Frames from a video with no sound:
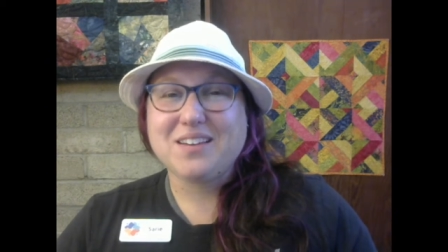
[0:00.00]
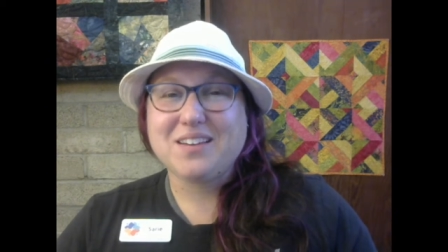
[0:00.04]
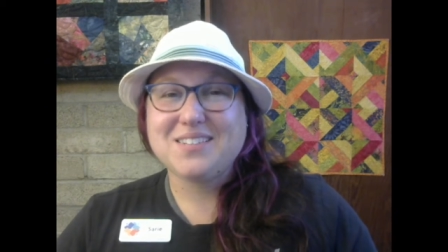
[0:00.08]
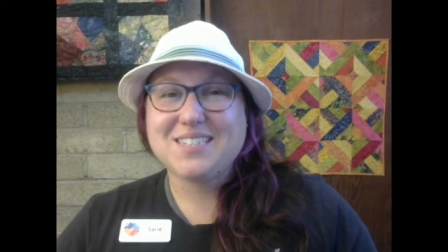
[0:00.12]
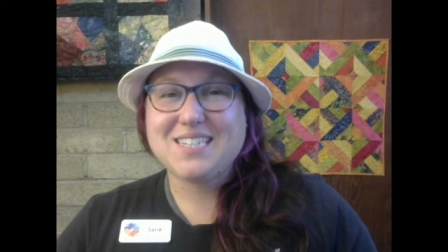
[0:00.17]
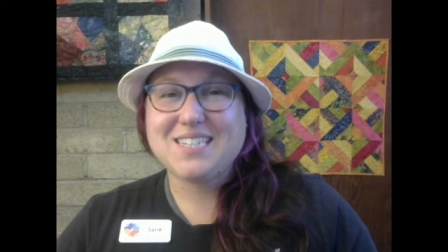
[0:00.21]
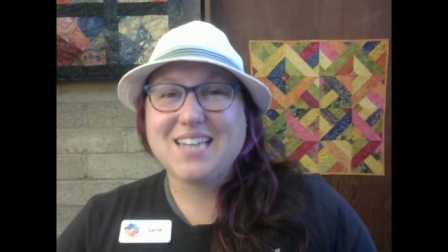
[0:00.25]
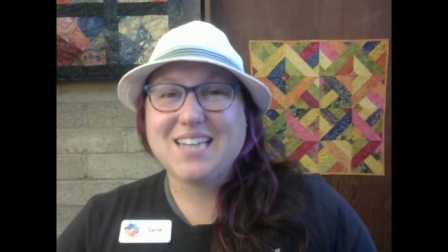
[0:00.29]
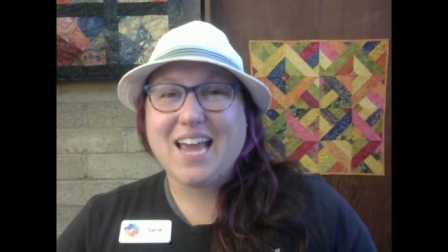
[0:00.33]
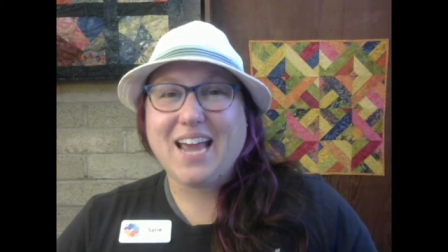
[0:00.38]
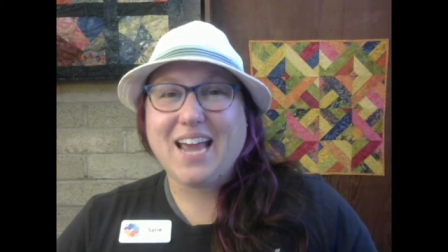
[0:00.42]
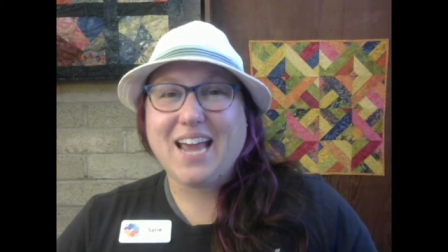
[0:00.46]

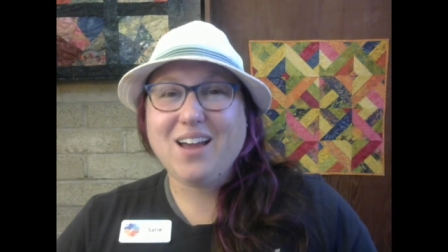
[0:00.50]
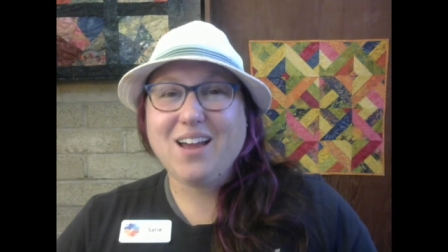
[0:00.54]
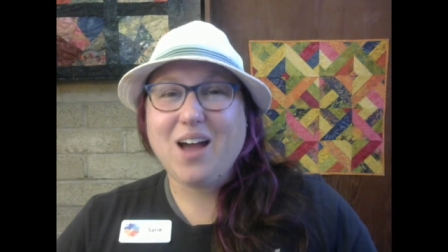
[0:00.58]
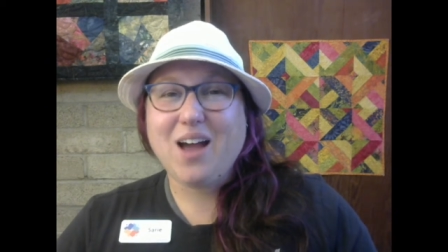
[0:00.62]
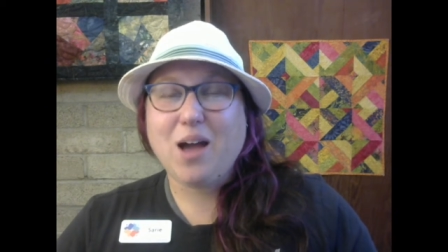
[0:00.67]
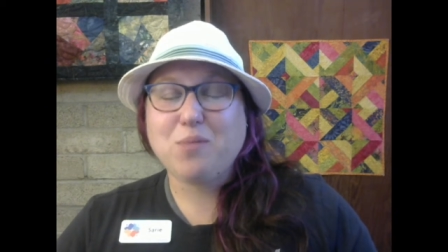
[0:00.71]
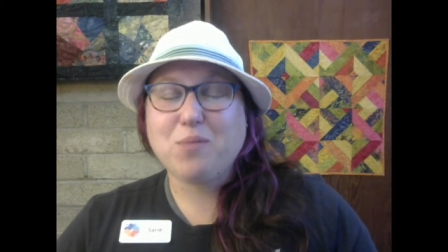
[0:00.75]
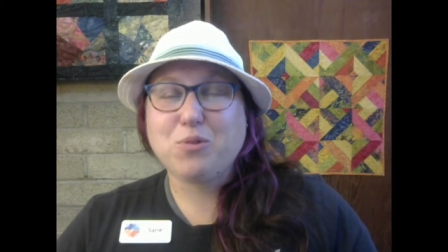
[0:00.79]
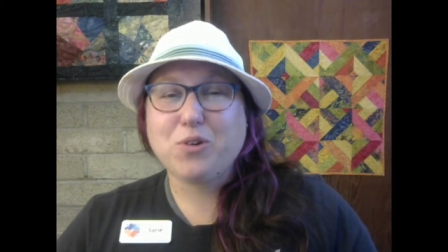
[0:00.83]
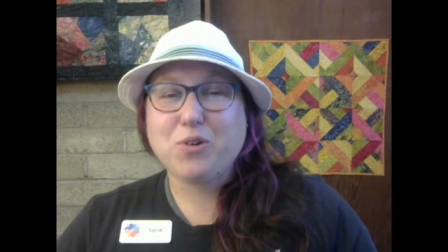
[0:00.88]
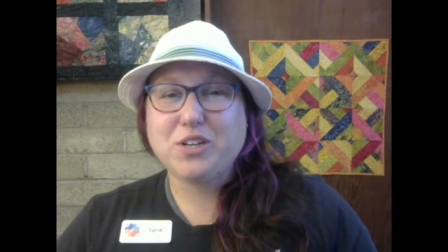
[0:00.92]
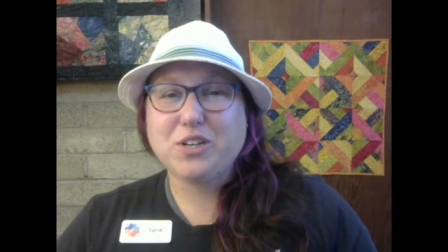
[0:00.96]
Today,
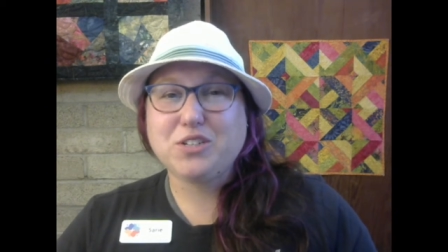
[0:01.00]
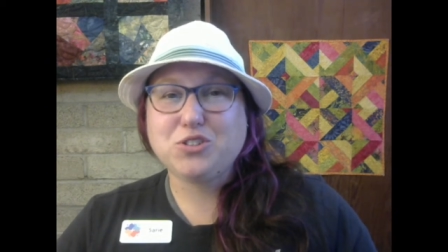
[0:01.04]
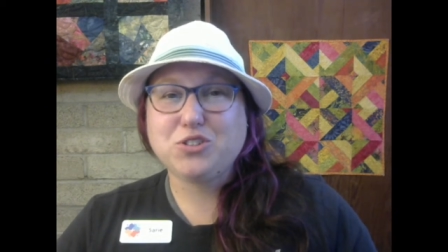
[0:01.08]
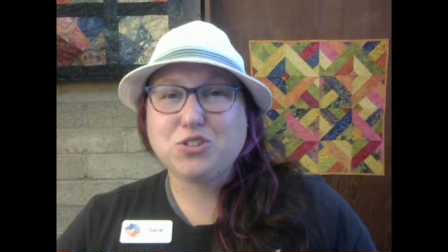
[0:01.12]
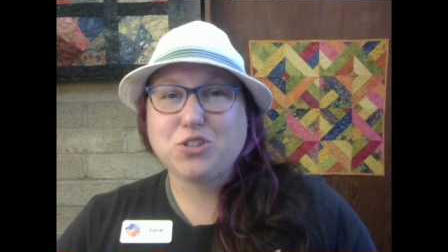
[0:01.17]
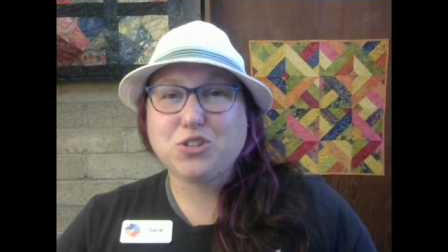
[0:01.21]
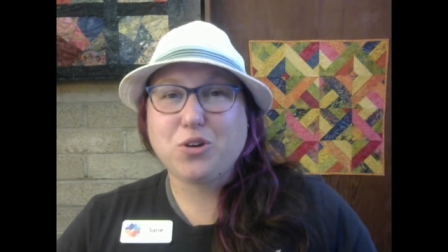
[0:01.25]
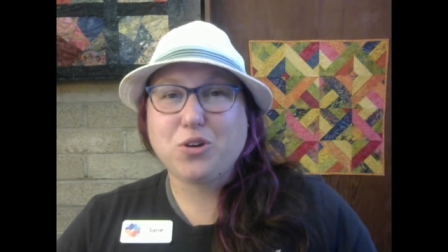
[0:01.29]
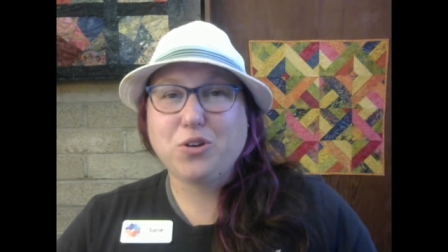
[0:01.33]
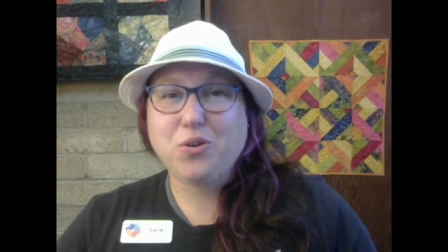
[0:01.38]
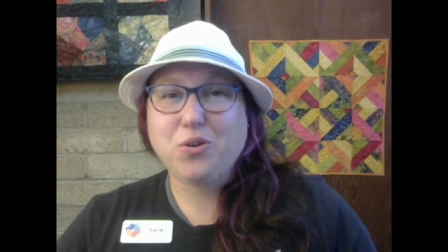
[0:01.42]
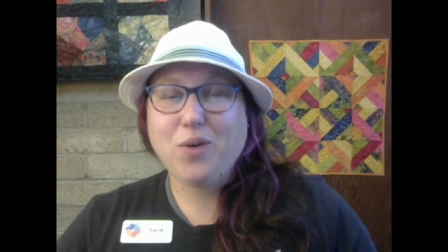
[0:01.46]
I'm going to
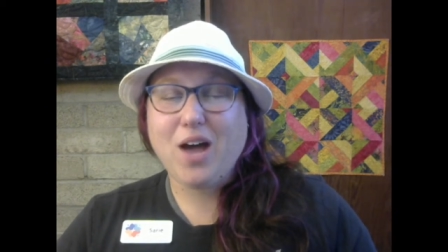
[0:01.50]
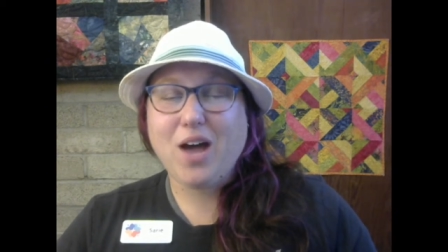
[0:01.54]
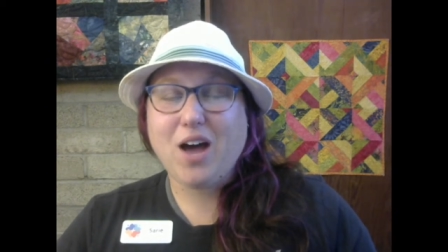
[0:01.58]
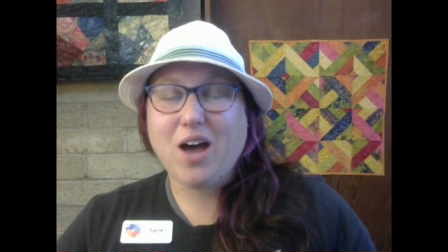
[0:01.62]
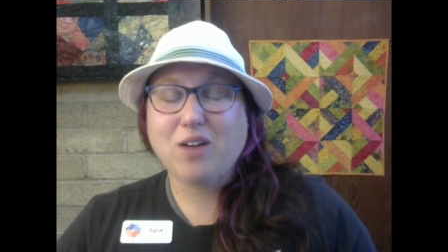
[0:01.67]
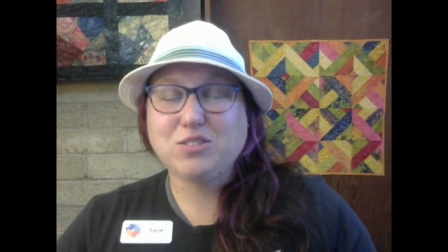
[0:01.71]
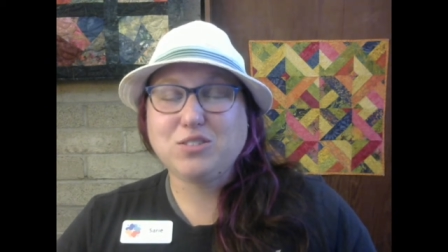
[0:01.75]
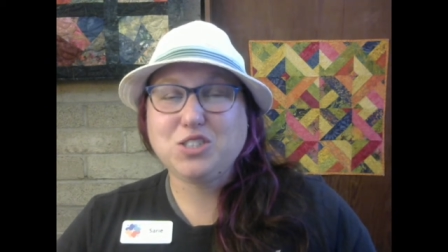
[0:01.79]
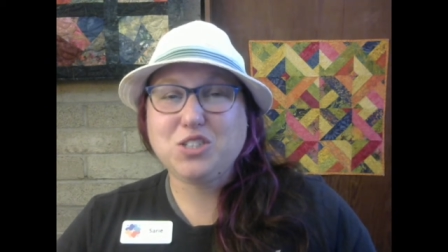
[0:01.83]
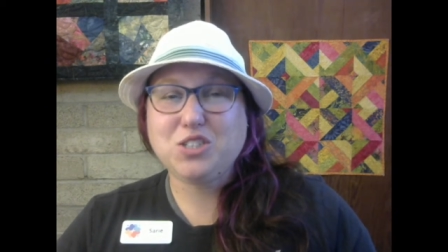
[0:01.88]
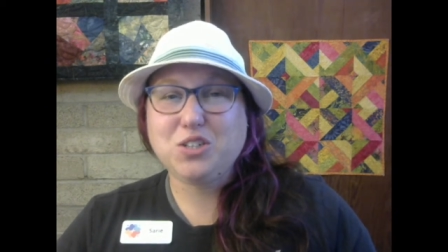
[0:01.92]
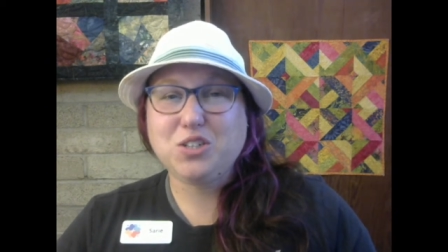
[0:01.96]
show you
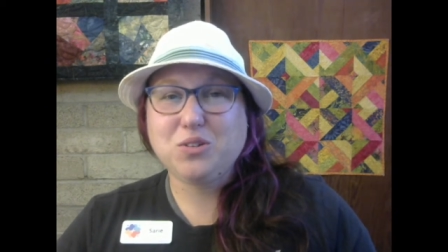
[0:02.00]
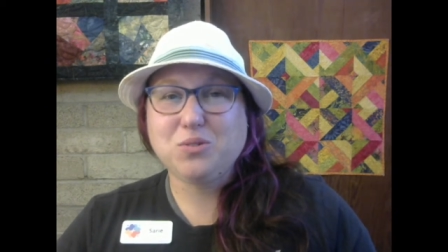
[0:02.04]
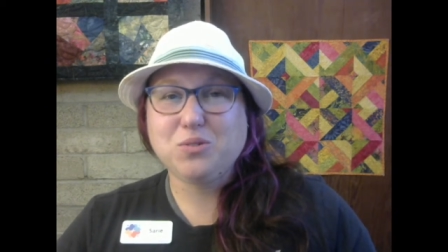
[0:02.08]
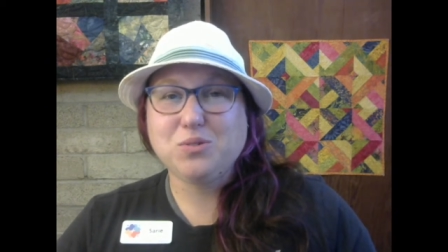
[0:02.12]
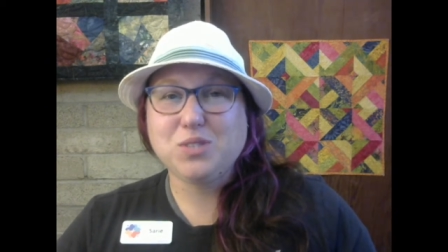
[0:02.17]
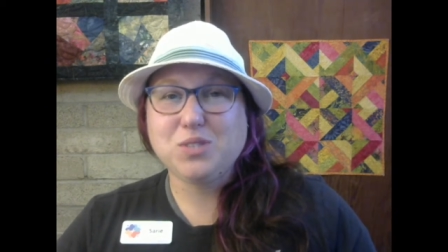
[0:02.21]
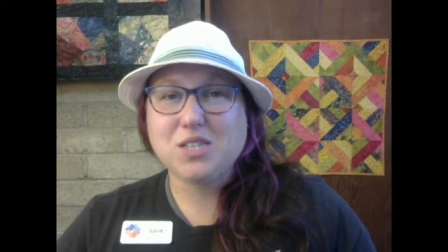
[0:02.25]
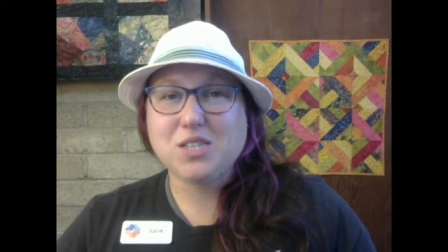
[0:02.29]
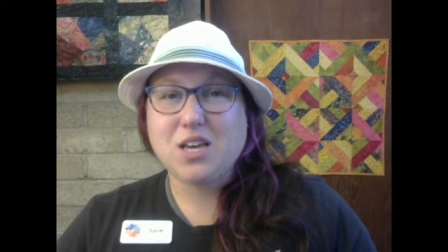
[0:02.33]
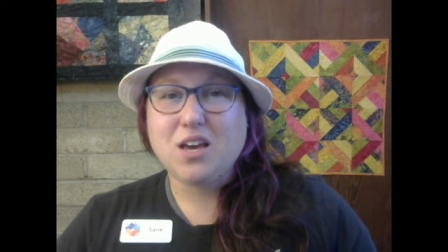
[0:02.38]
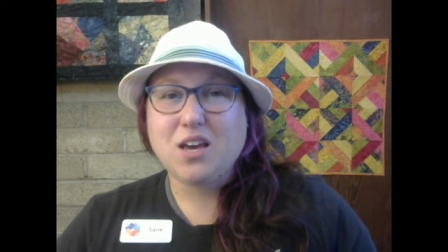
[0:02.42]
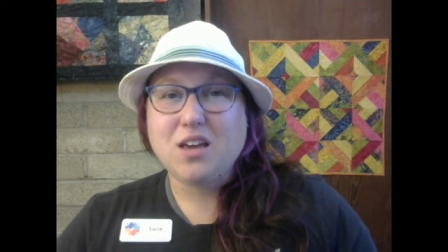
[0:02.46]
how to
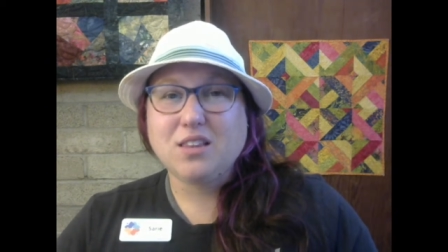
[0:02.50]
use